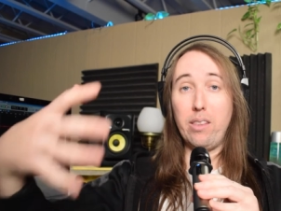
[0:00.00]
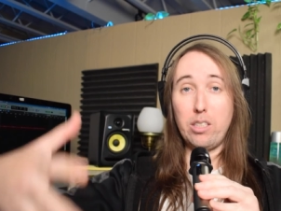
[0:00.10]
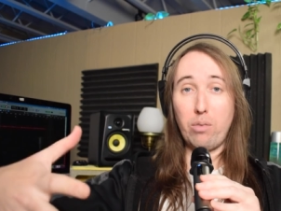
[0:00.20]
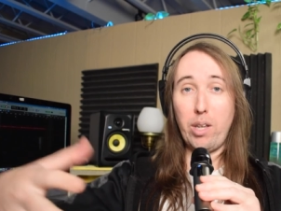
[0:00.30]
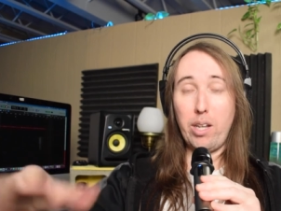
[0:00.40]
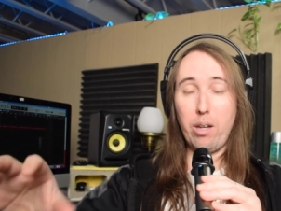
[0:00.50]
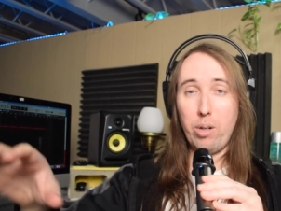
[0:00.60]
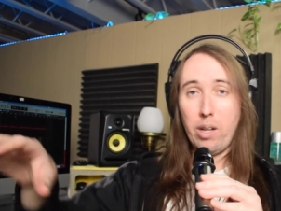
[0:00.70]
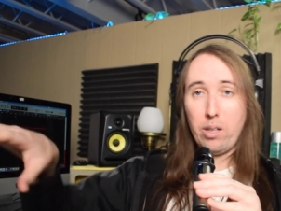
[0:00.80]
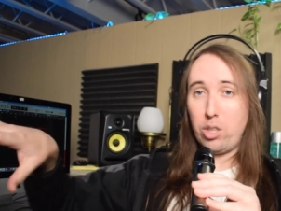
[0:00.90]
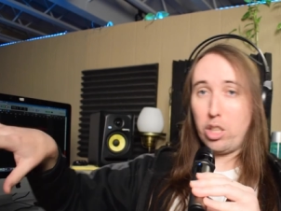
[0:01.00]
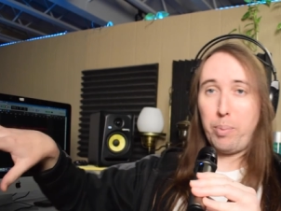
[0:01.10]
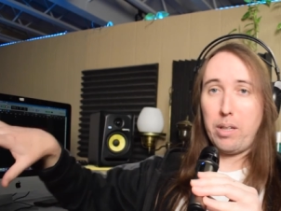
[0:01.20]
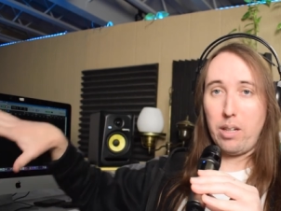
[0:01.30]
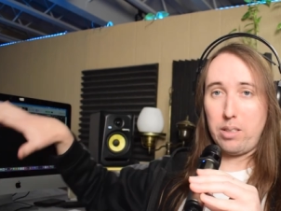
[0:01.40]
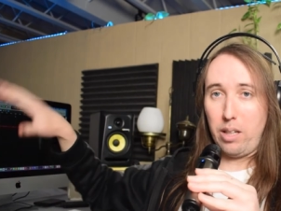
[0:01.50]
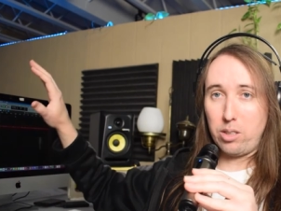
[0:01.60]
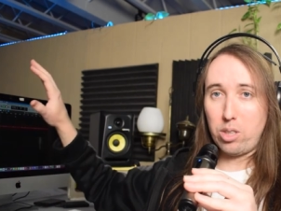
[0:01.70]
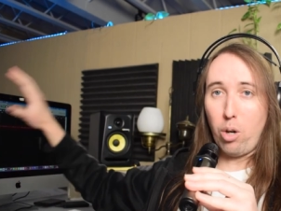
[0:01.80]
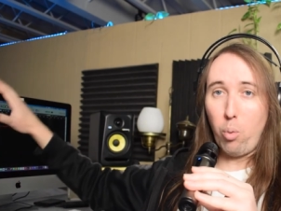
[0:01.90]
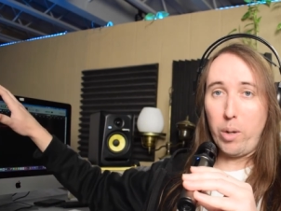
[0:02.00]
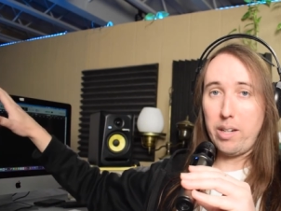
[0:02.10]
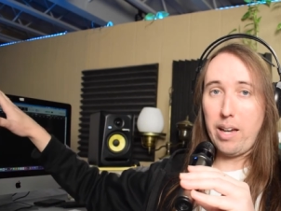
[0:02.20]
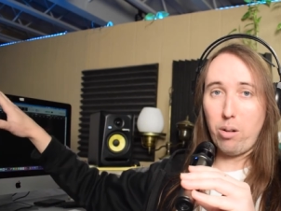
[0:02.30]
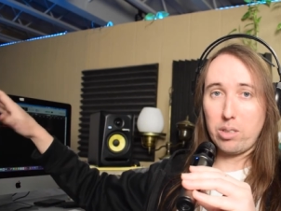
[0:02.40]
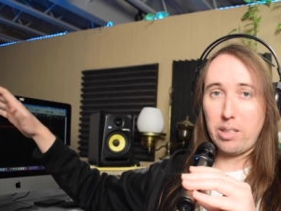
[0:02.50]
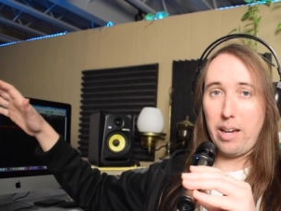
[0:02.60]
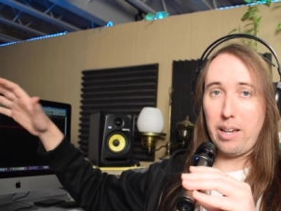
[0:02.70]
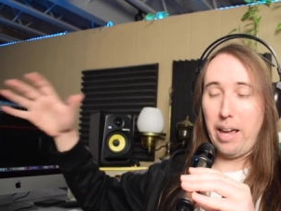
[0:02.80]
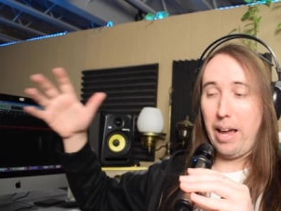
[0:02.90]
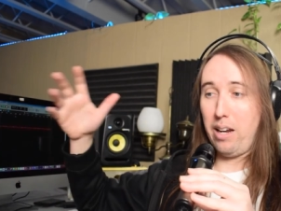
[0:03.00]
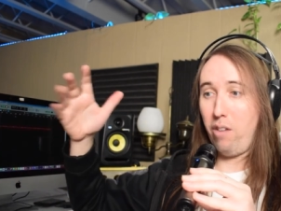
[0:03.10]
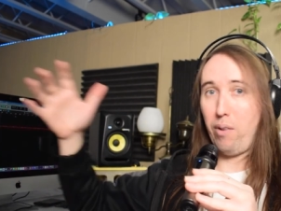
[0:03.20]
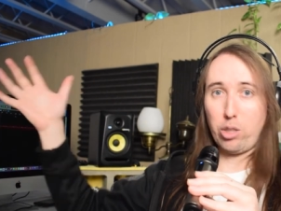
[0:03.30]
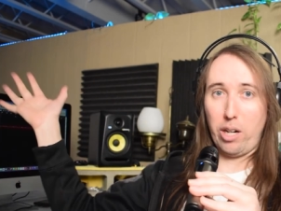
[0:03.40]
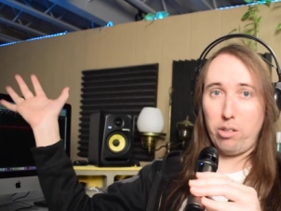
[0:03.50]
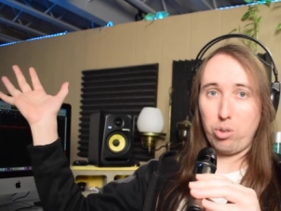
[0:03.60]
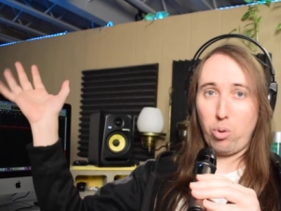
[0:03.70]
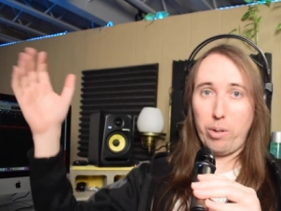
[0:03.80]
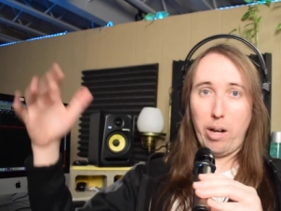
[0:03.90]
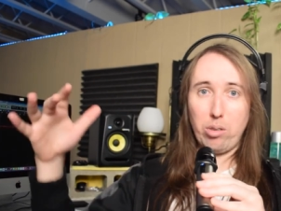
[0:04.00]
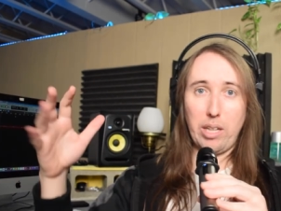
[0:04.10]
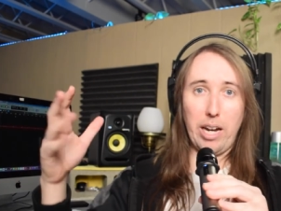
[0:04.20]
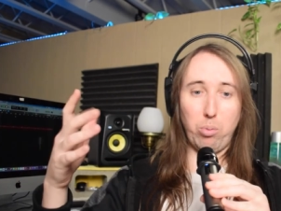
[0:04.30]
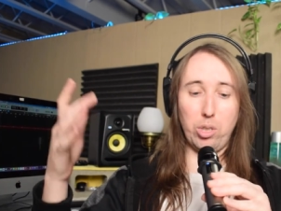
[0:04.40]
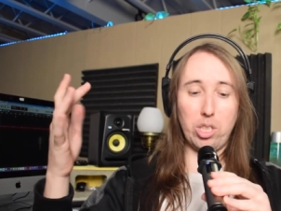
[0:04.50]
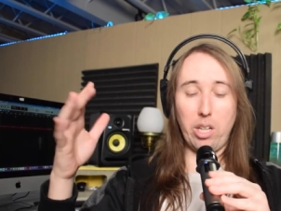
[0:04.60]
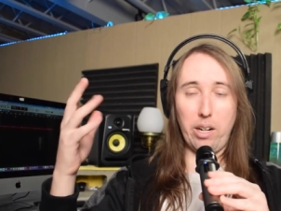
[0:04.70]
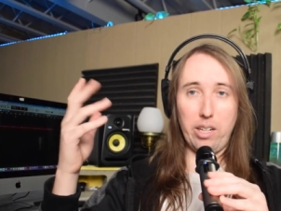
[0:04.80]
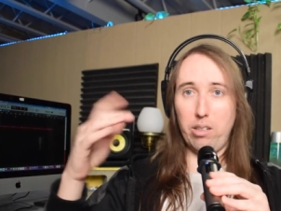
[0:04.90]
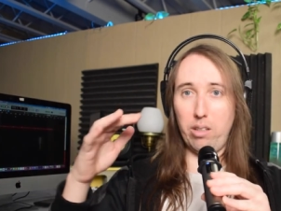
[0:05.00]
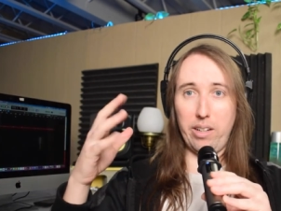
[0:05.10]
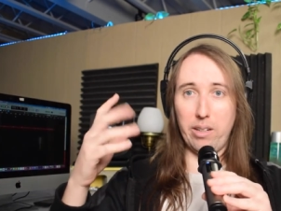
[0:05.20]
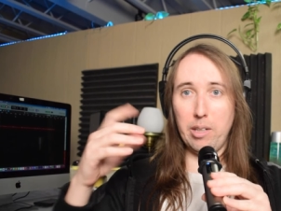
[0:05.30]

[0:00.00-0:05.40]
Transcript: this video just because it's so windy outside and if I try to record outside, we're just going to hear like